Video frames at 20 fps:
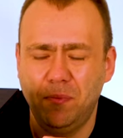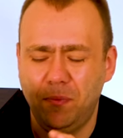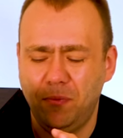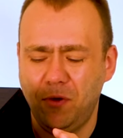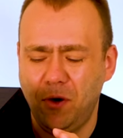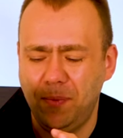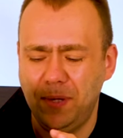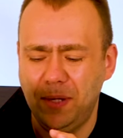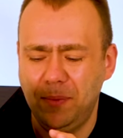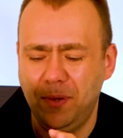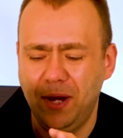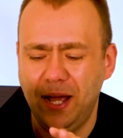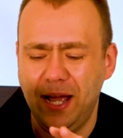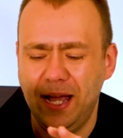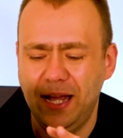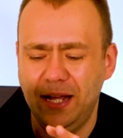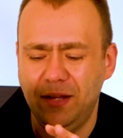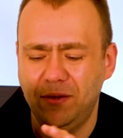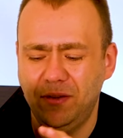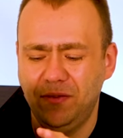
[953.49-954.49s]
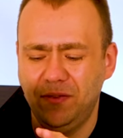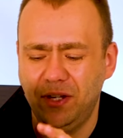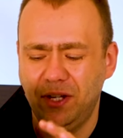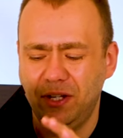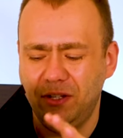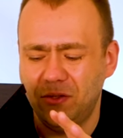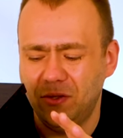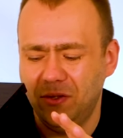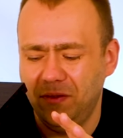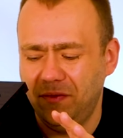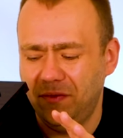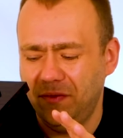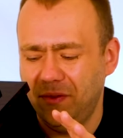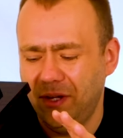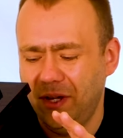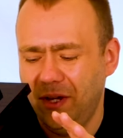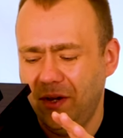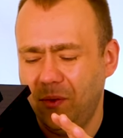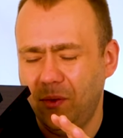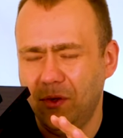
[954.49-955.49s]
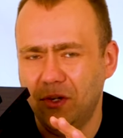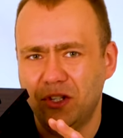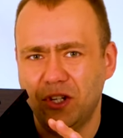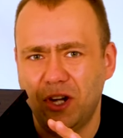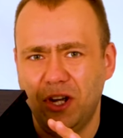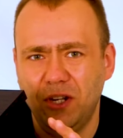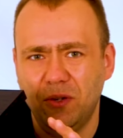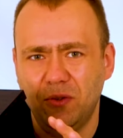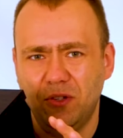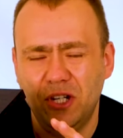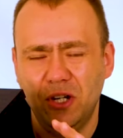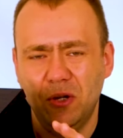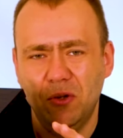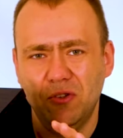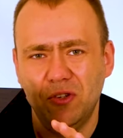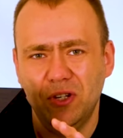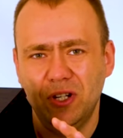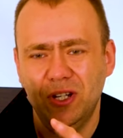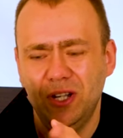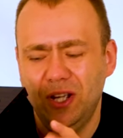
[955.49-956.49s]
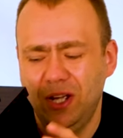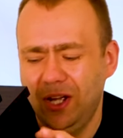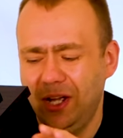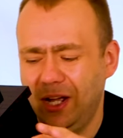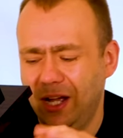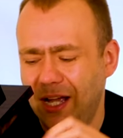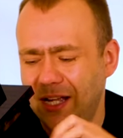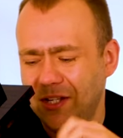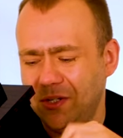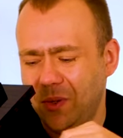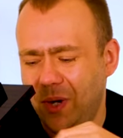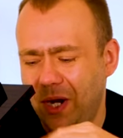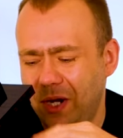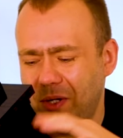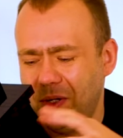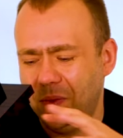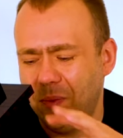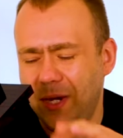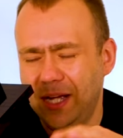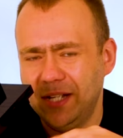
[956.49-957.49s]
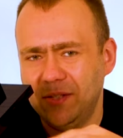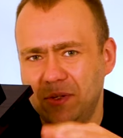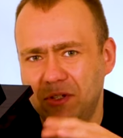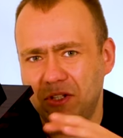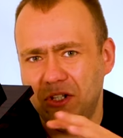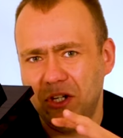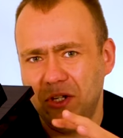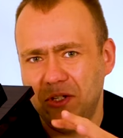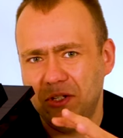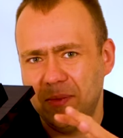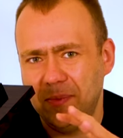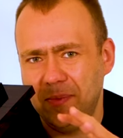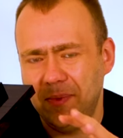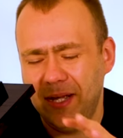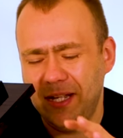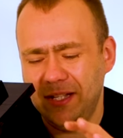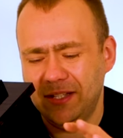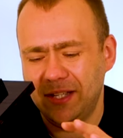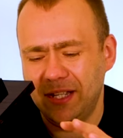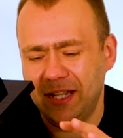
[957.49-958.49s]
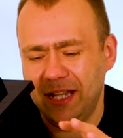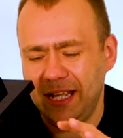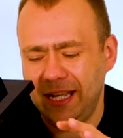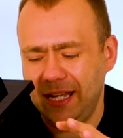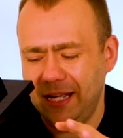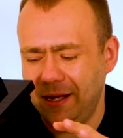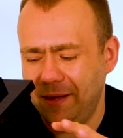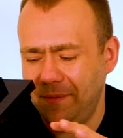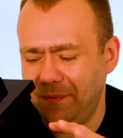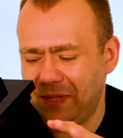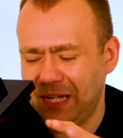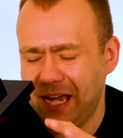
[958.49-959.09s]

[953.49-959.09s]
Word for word: properly playing, or if you sort of want to show your children uh, it's quite a good way to introduce them into the um,